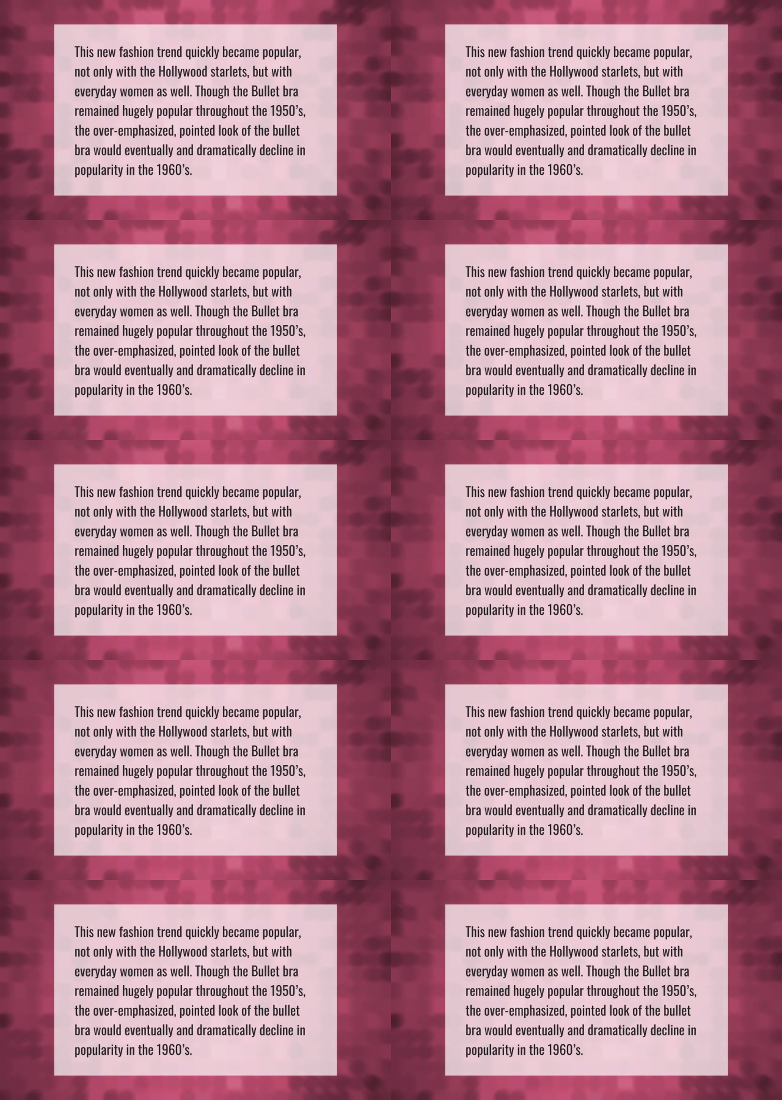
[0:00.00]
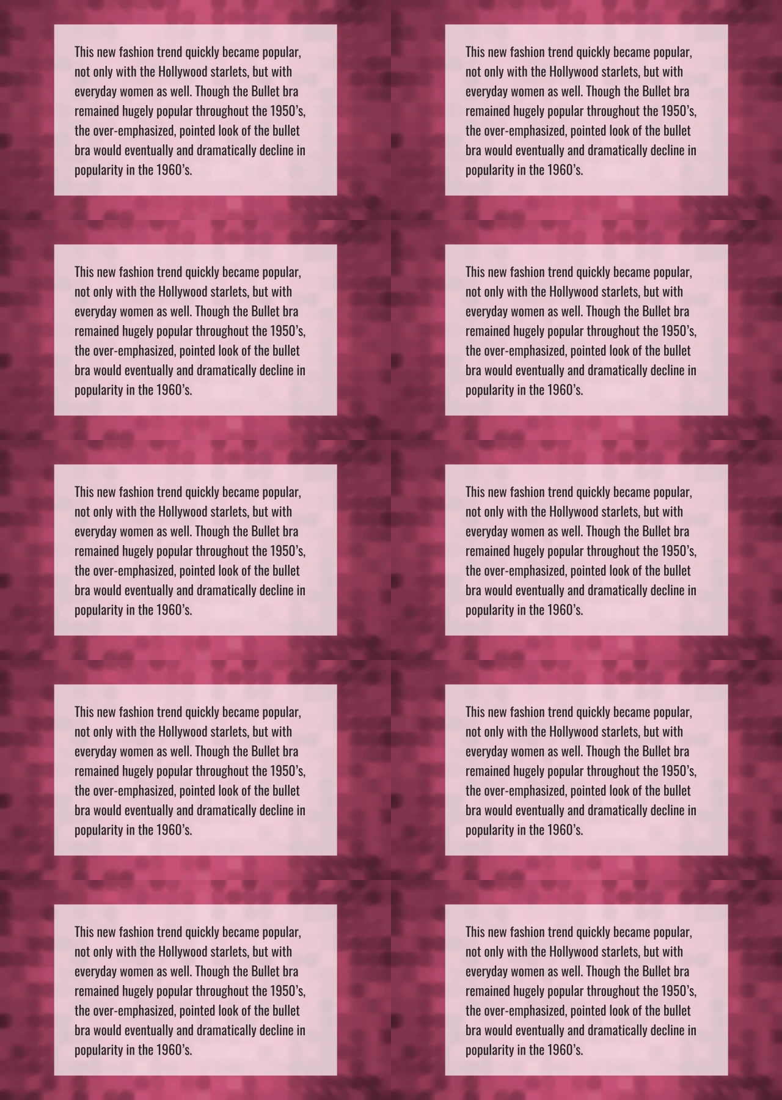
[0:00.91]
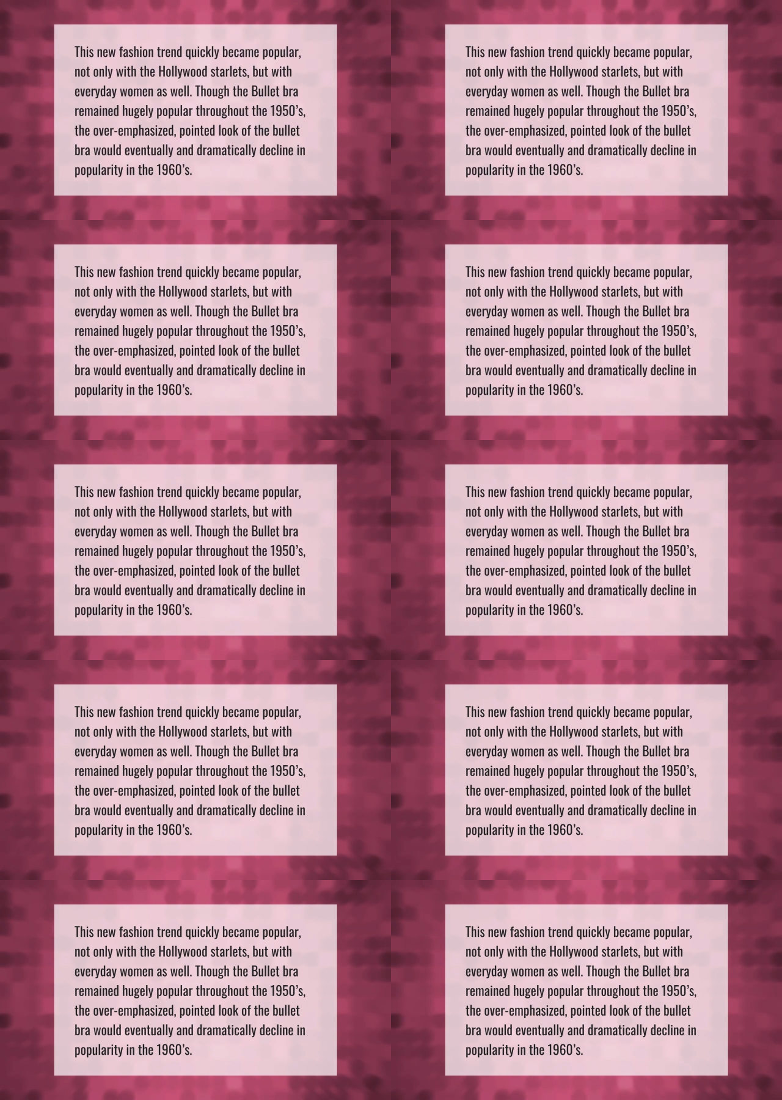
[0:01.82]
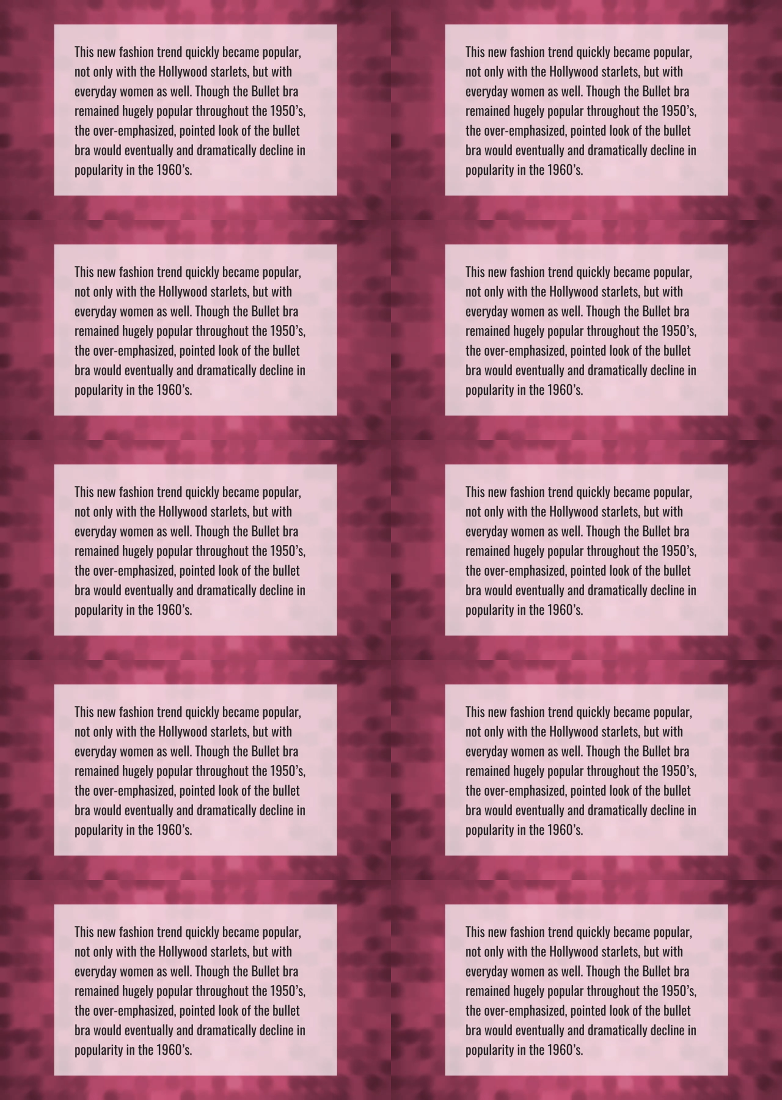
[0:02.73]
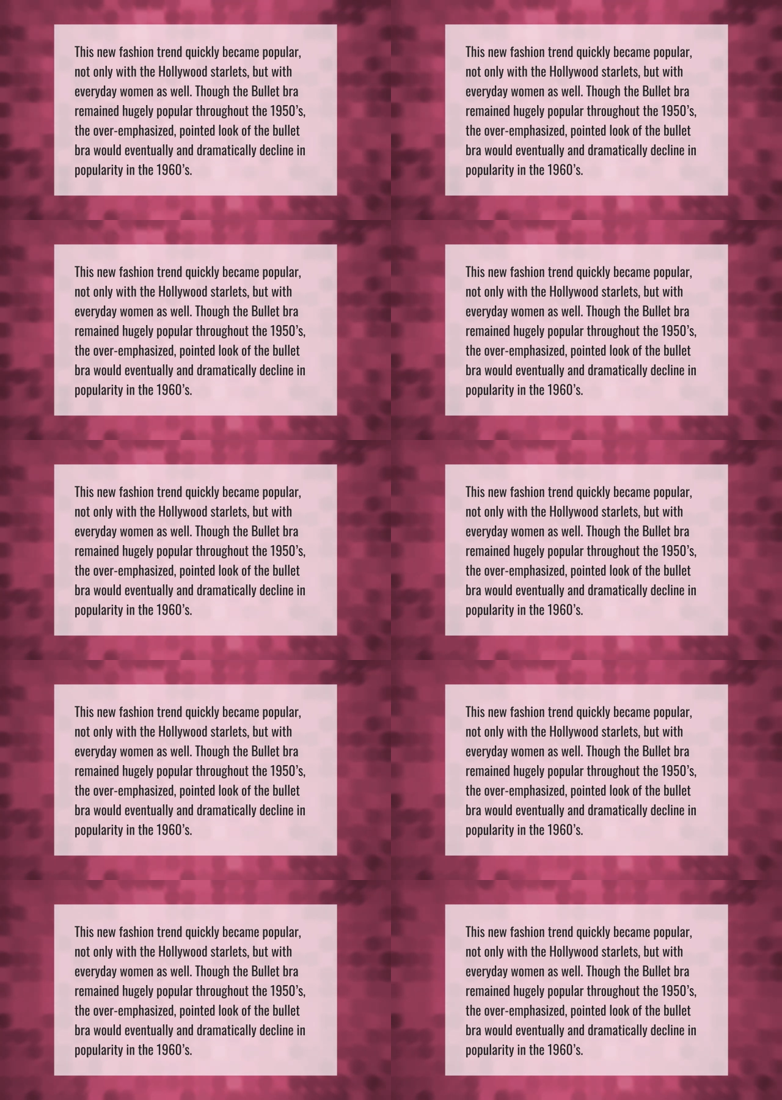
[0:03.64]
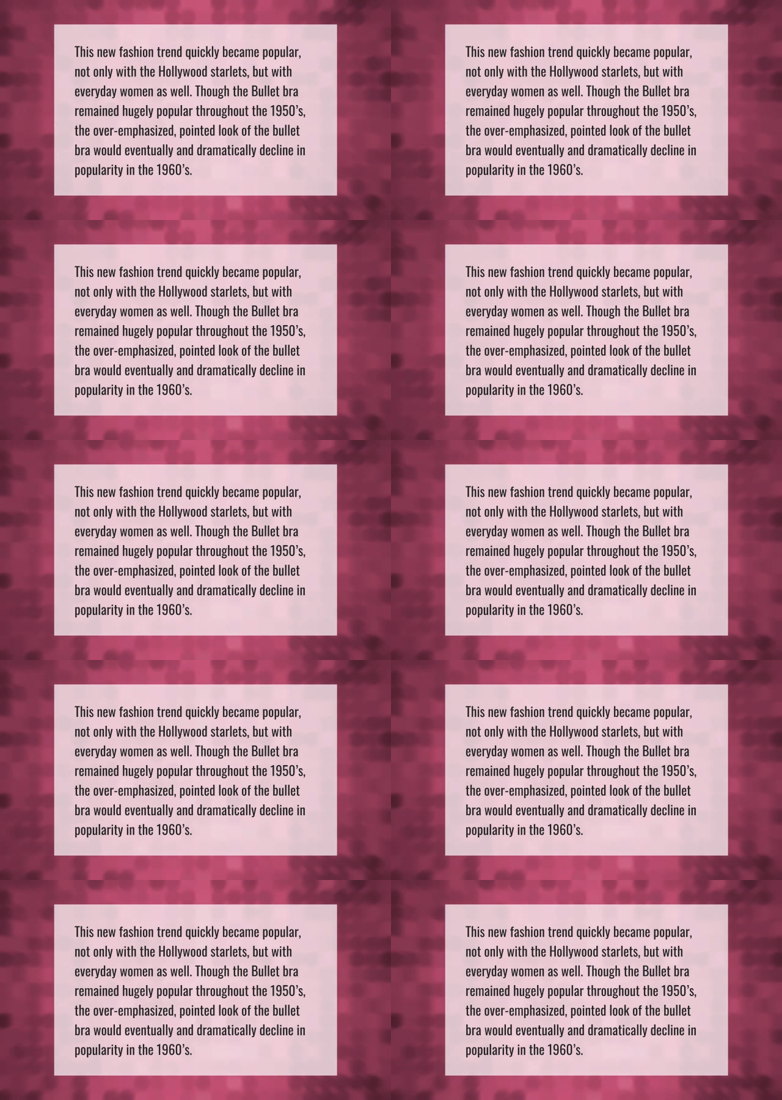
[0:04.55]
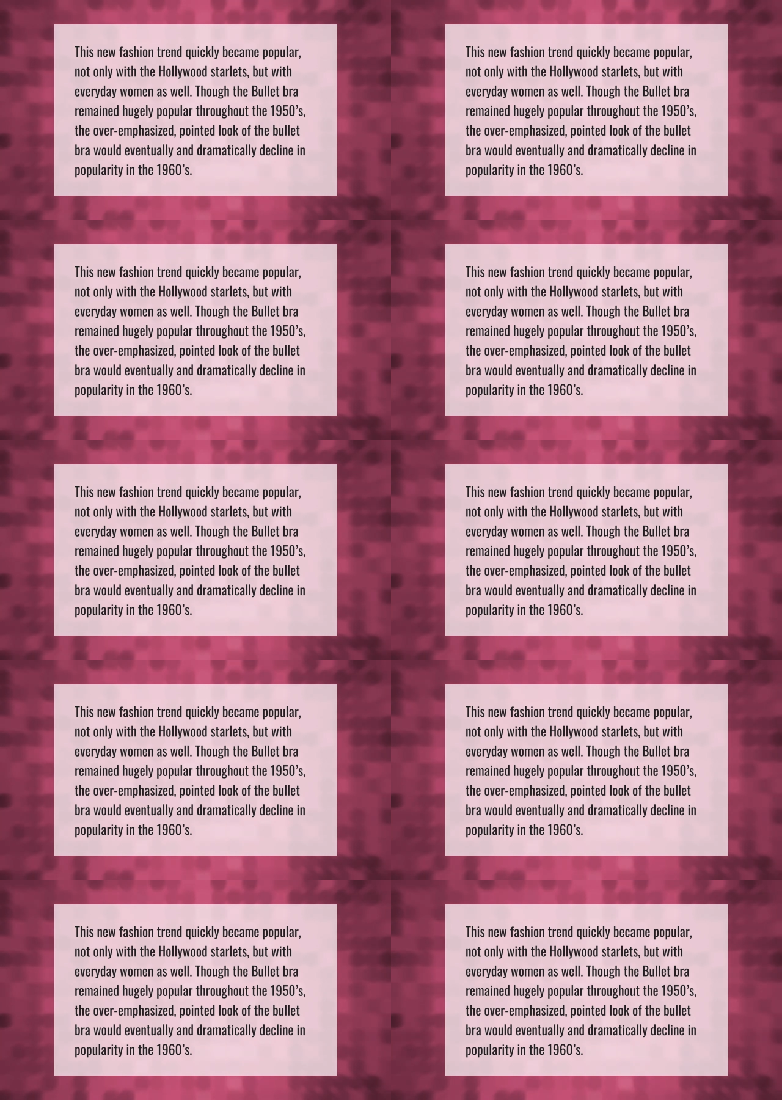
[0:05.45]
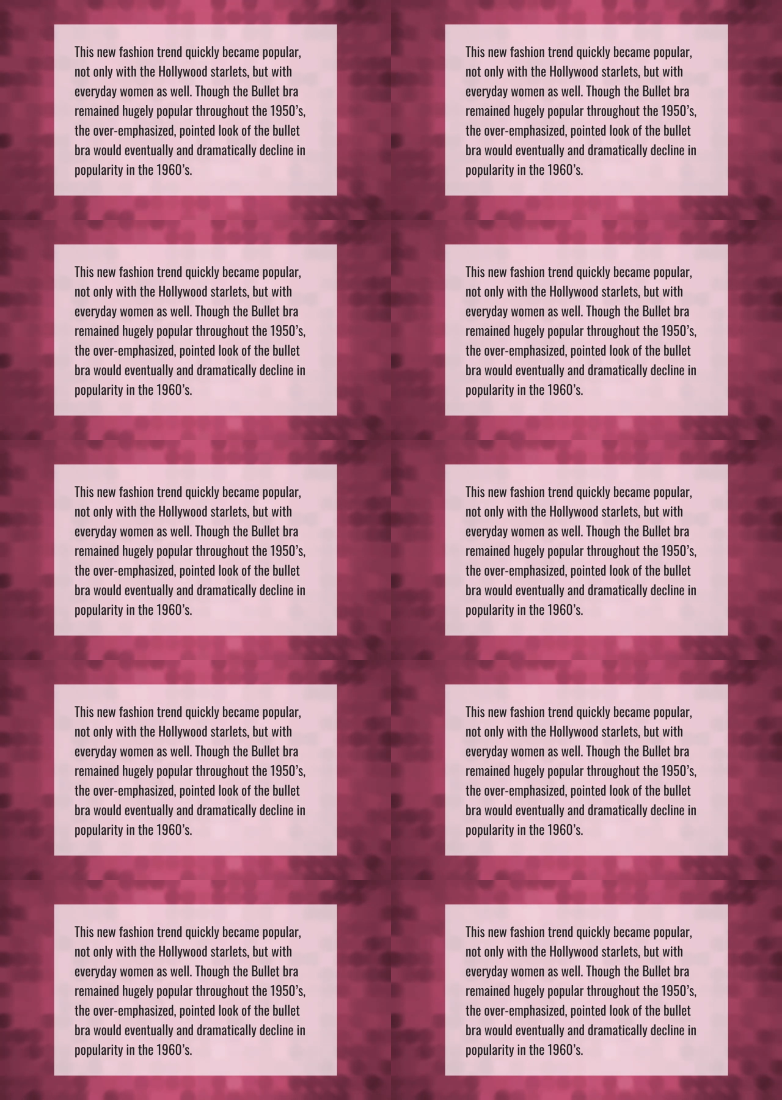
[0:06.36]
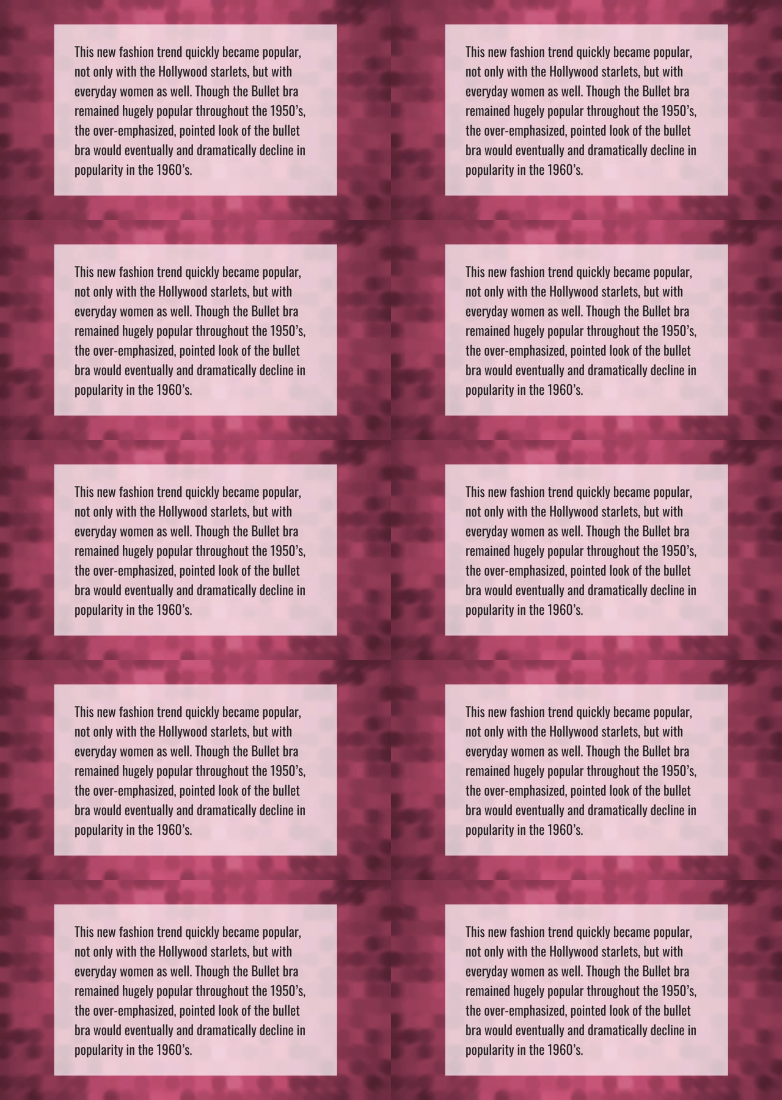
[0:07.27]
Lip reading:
Nobody's mouth can be seen.